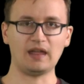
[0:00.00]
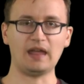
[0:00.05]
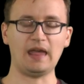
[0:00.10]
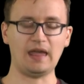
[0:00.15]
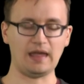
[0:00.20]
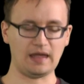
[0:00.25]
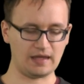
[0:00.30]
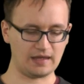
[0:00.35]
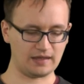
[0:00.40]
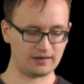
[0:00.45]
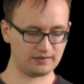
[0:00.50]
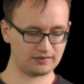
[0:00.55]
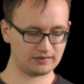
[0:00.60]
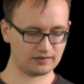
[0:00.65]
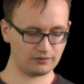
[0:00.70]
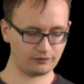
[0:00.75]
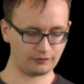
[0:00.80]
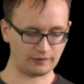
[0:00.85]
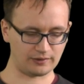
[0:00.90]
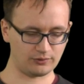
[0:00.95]
And
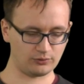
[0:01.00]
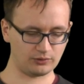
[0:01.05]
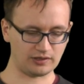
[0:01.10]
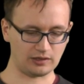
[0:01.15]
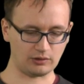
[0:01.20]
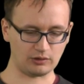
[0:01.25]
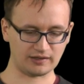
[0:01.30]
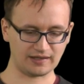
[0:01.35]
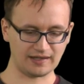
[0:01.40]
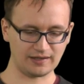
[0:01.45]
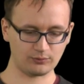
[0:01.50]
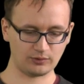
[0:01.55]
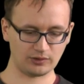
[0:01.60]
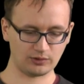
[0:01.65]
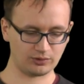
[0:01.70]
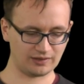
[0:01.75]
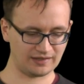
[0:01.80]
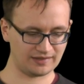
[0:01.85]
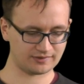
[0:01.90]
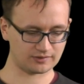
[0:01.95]
if I do now a GET
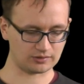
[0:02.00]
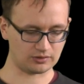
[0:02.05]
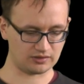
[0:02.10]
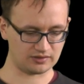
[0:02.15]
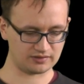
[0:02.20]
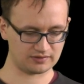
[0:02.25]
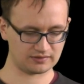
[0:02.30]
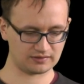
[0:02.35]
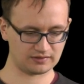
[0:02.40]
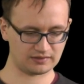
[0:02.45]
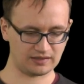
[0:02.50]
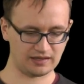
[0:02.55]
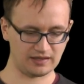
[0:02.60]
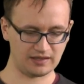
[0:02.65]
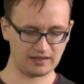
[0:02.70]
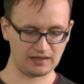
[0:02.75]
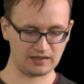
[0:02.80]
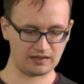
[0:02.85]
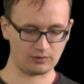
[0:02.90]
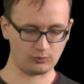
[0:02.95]
request on
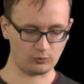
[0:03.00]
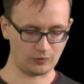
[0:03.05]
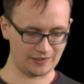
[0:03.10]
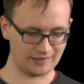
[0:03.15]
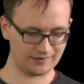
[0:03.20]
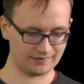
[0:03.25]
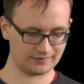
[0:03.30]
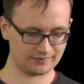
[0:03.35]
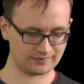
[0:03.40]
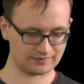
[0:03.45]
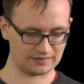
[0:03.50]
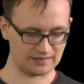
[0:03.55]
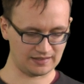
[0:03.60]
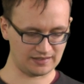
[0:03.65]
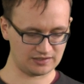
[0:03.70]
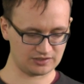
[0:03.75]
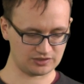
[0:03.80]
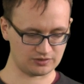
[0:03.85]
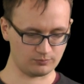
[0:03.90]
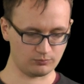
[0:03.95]

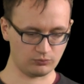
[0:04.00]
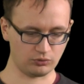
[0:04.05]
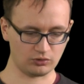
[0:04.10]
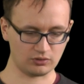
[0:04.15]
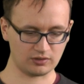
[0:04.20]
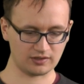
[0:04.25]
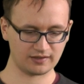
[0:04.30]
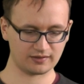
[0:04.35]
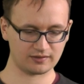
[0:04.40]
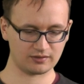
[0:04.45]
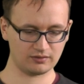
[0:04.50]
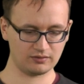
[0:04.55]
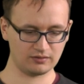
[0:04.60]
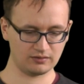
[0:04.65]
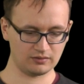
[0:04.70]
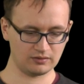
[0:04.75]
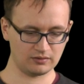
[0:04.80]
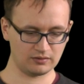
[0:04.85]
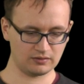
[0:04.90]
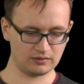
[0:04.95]
ka1/board,
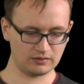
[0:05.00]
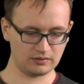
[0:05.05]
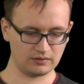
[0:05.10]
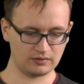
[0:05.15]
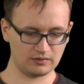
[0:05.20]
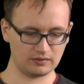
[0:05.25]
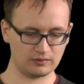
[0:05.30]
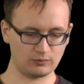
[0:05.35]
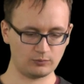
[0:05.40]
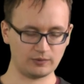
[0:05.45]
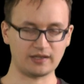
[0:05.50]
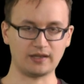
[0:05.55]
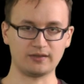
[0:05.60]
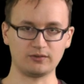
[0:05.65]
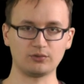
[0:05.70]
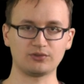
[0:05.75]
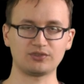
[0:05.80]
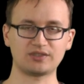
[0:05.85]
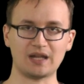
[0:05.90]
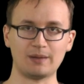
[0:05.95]
we can
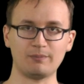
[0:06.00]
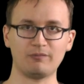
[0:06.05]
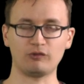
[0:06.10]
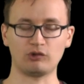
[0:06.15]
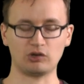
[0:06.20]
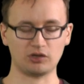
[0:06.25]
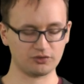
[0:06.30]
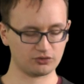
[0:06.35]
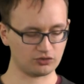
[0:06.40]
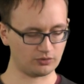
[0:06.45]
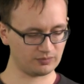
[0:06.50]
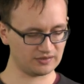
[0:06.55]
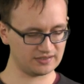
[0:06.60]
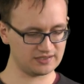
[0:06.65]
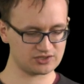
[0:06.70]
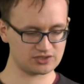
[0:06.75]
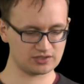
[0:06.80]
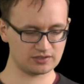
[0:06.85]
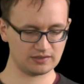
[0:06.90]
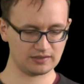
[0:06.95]
use tab for
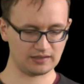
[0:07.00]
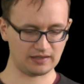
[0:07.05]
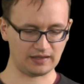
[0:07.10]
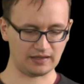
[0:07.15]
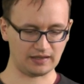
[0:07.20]
autocompletion